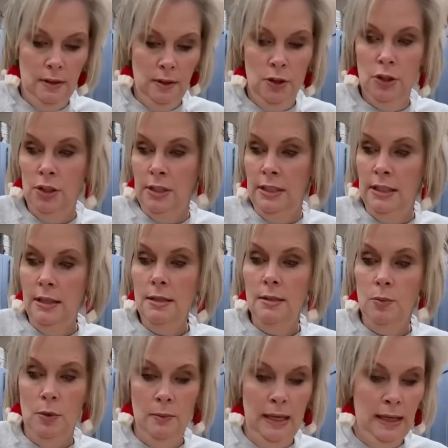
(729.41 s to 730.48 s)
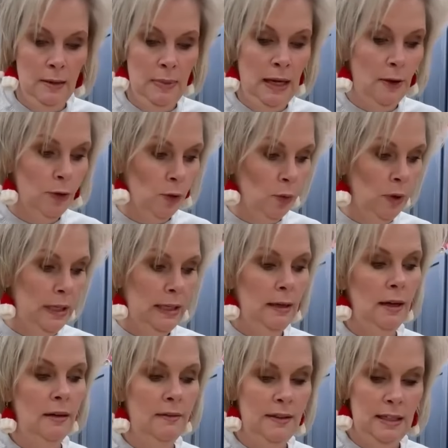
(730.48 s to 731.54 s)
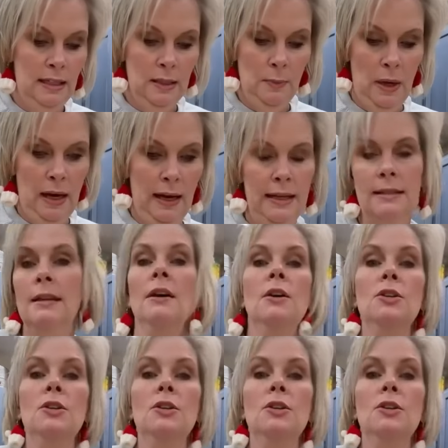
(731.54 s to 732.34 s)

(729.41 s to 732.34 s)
goodness will make about 3 of these pies.